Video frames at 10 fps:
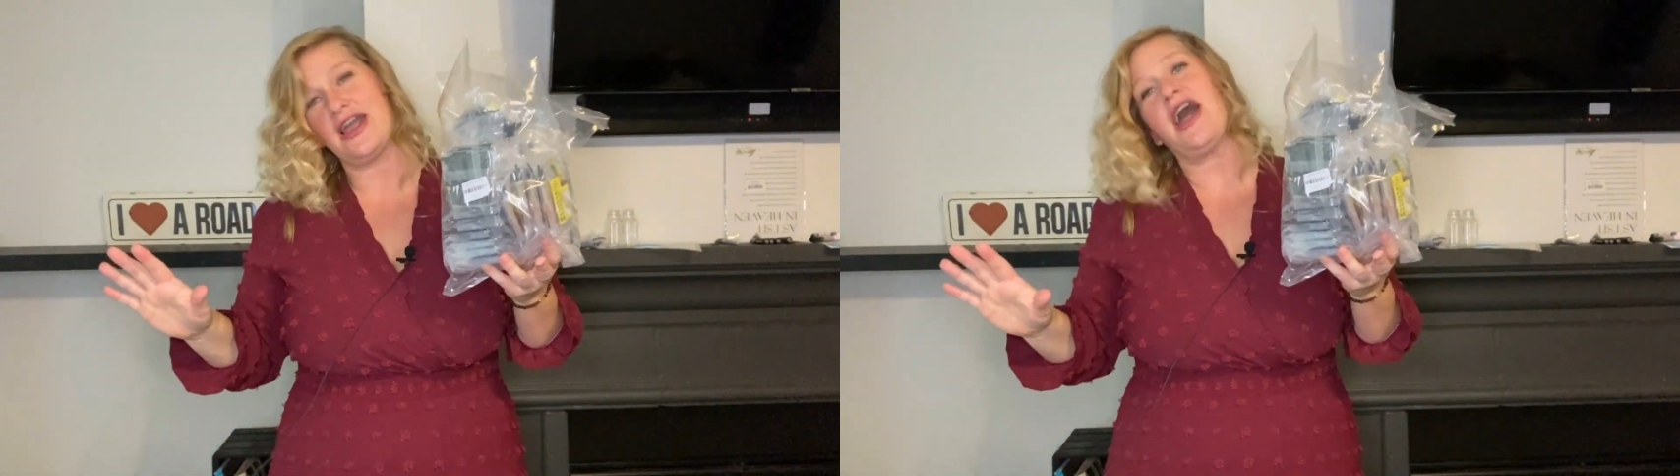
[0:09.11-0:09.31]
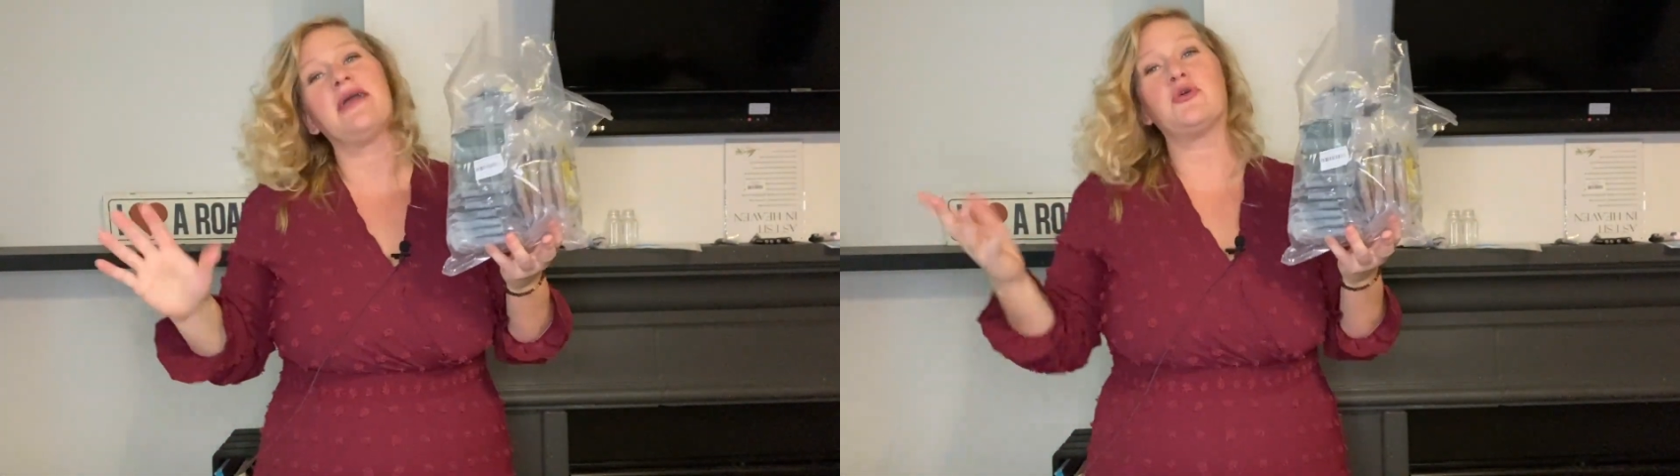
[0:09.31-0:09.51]

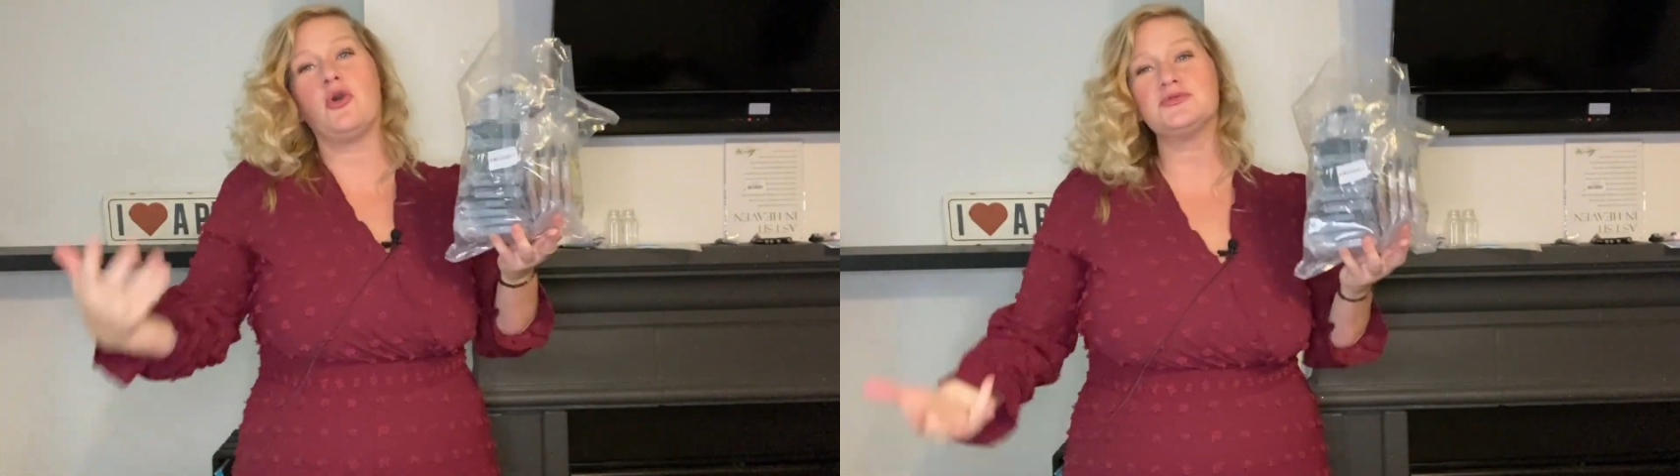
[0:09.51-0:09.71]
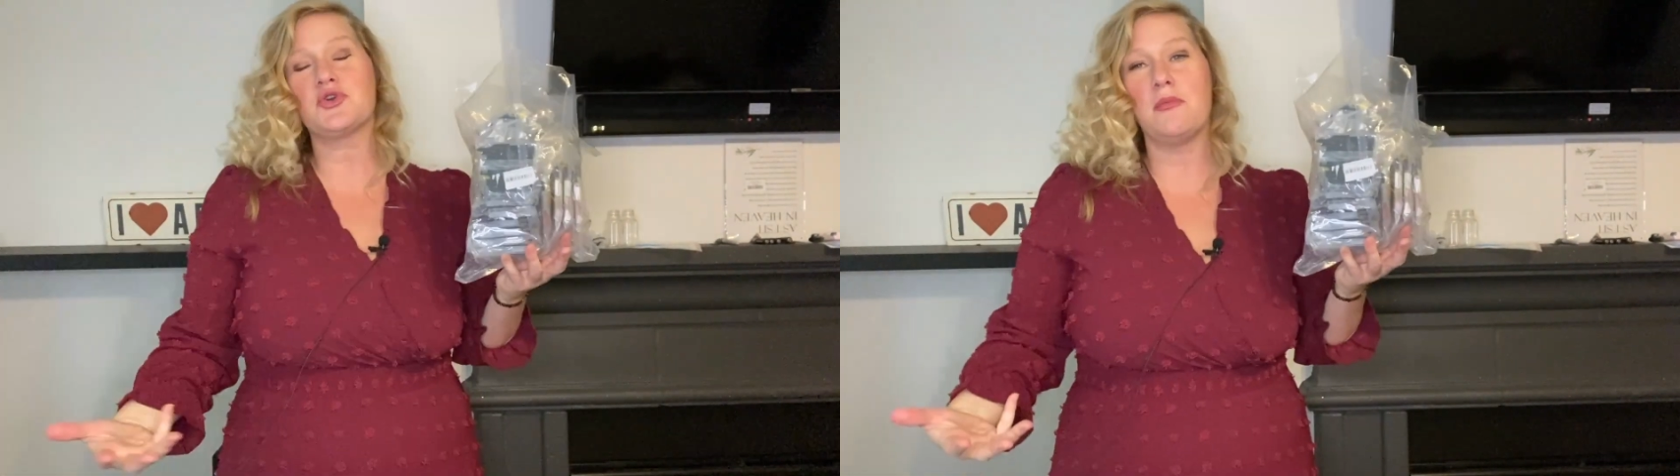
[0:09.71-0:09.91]
I am a
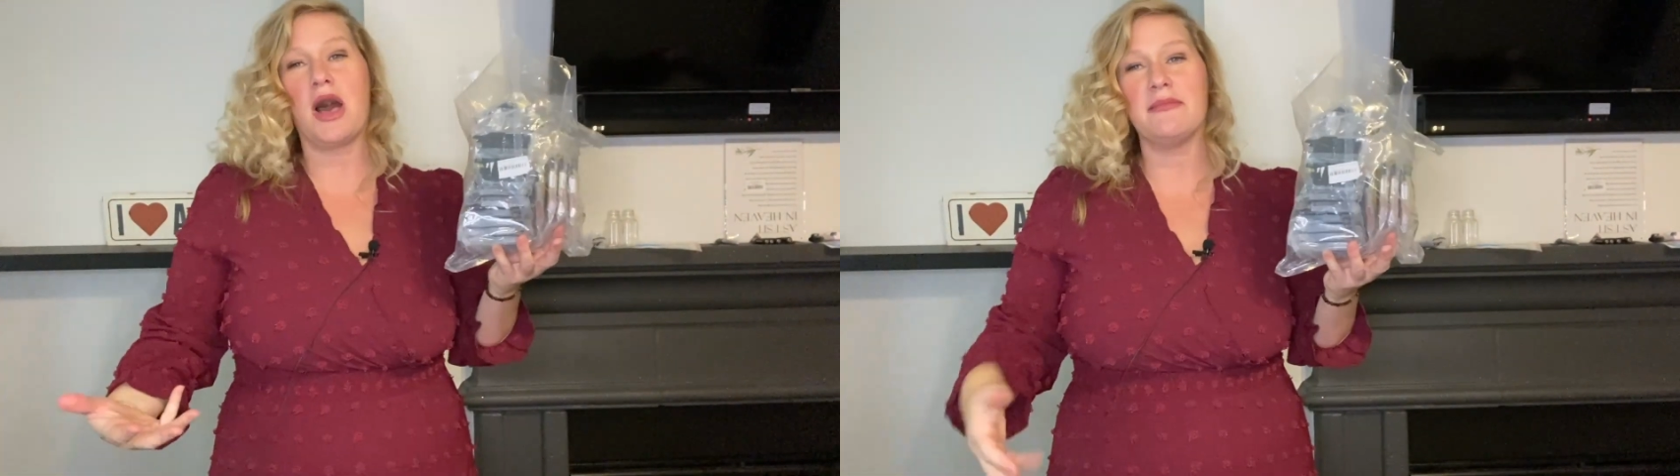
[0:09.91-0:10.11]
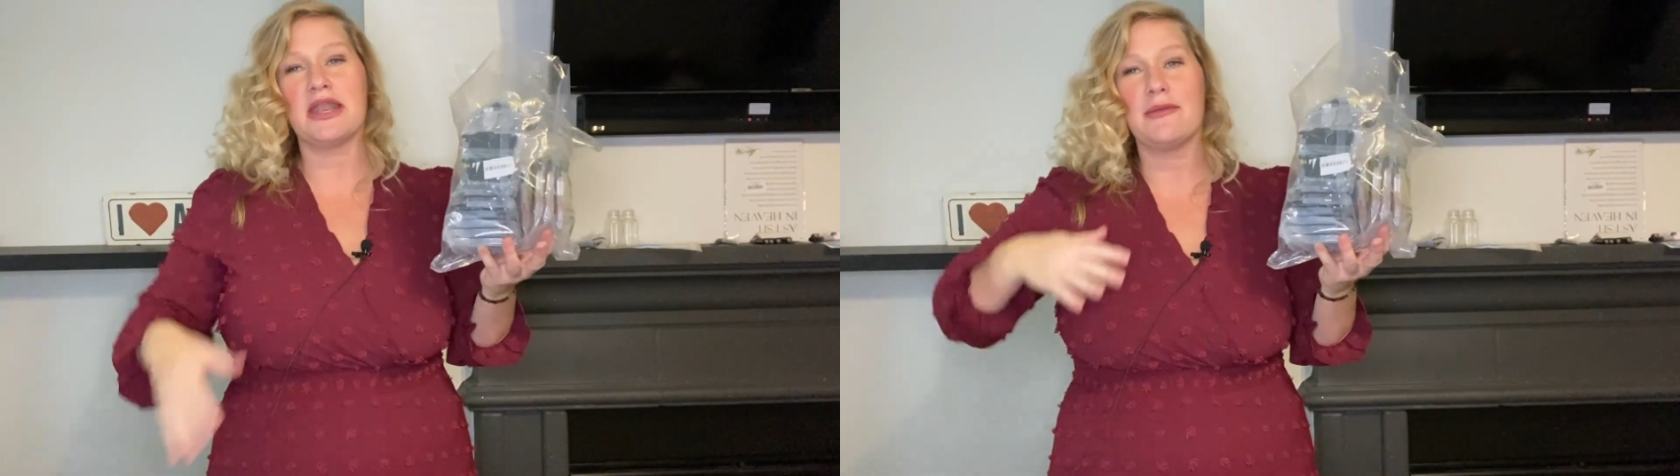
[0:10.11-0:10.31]
homeschool
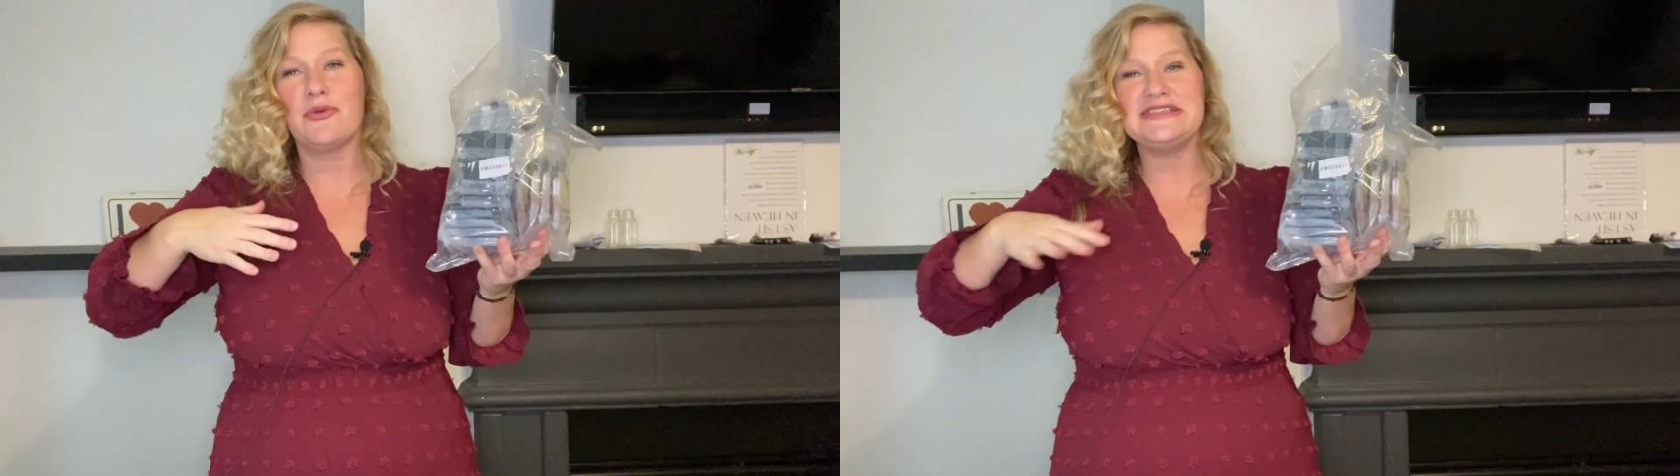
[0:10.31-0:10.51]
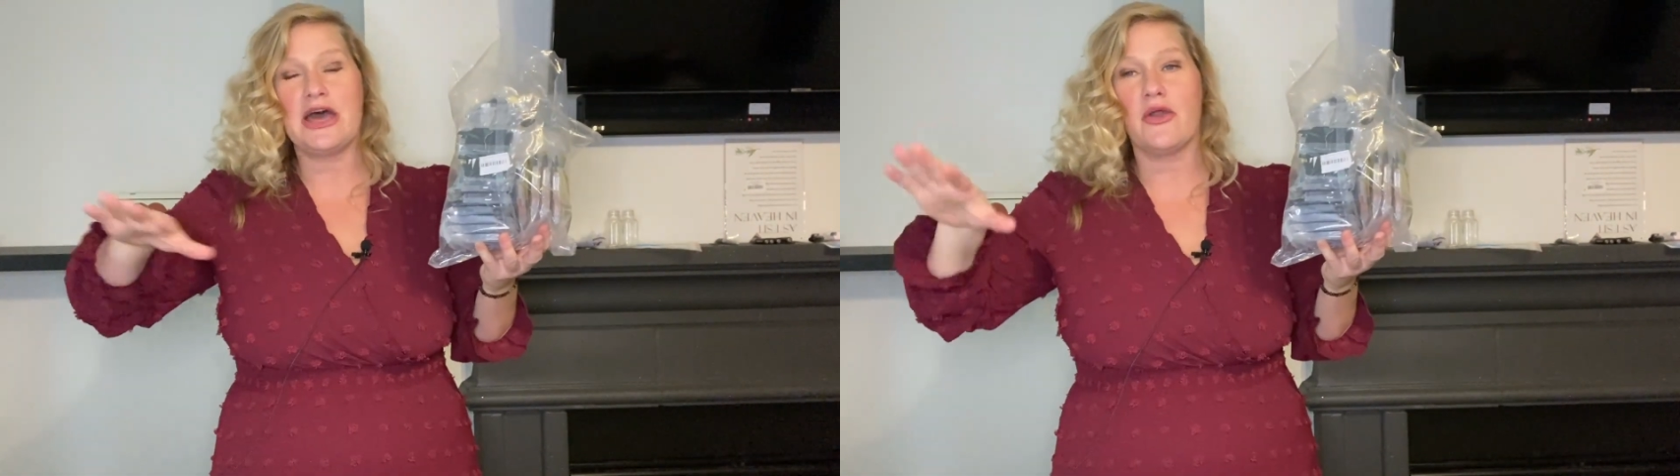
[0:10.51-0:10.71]
mom and I
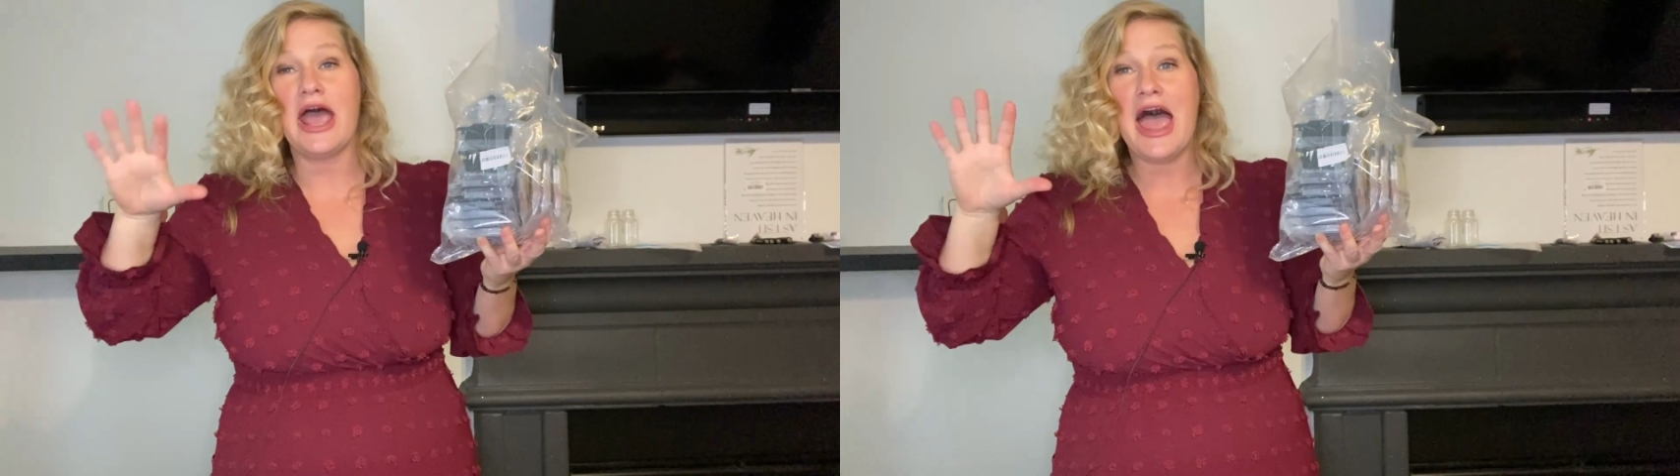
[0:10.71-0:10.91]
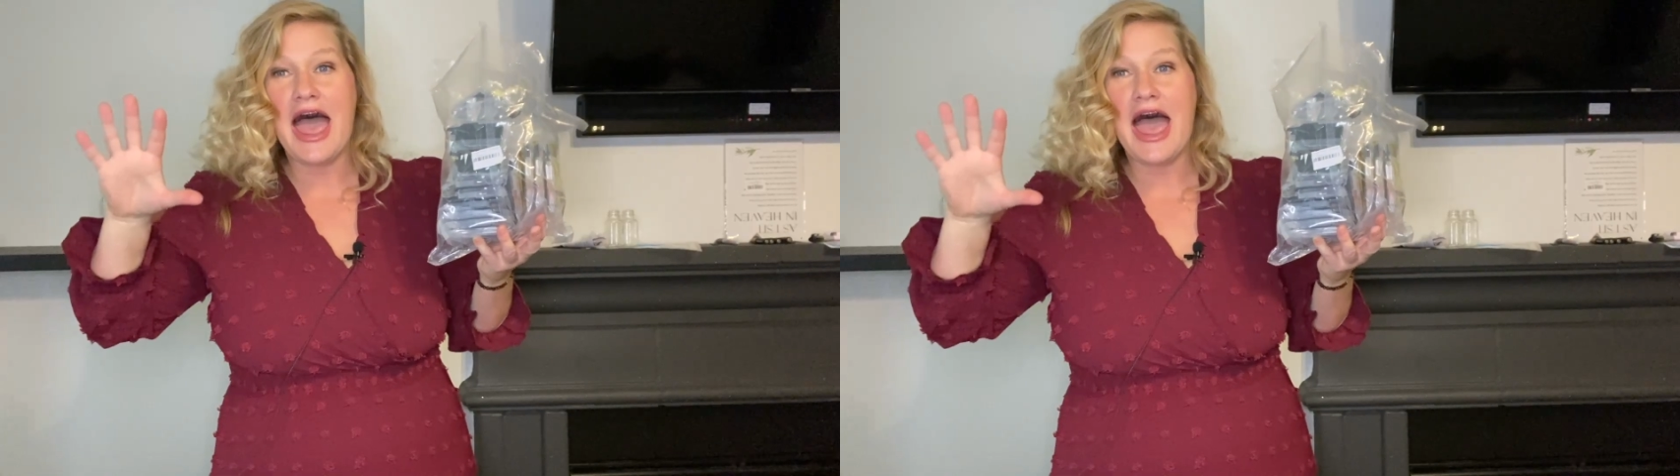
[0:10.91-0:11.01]
print out